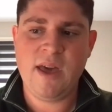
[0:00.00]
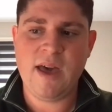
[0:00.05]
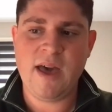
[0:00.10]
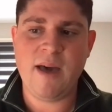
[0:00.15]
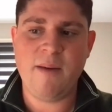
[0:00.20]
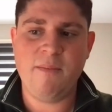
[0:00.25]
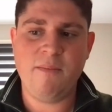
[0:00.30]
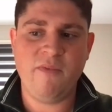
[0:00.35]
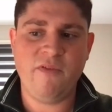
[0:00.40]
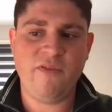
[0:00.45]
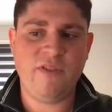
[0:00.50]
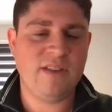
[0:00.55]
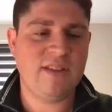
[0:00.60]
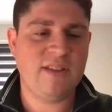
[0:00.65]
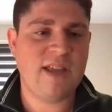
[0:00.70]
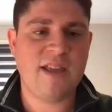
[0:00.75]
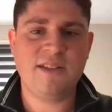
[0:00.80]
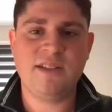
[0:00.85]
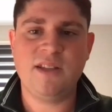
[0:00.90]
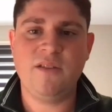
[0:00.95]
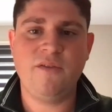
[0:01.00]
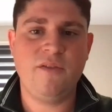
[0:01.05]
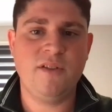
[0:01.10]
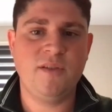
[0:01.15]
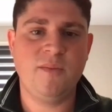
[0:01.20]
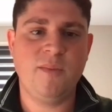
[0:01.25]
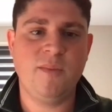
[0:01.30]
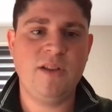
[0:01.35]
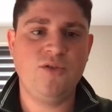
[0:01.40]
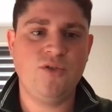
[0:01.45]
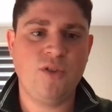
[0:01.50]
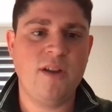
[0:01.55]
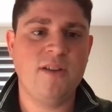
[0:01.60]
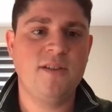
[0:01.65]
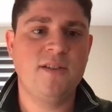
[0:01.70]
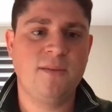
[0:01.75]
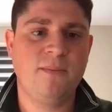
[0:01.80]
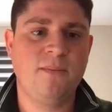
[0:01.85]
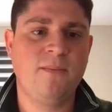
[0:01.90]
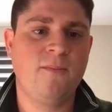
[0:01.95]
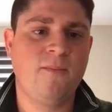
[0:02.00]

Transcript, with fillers: um, fantastic for some intros.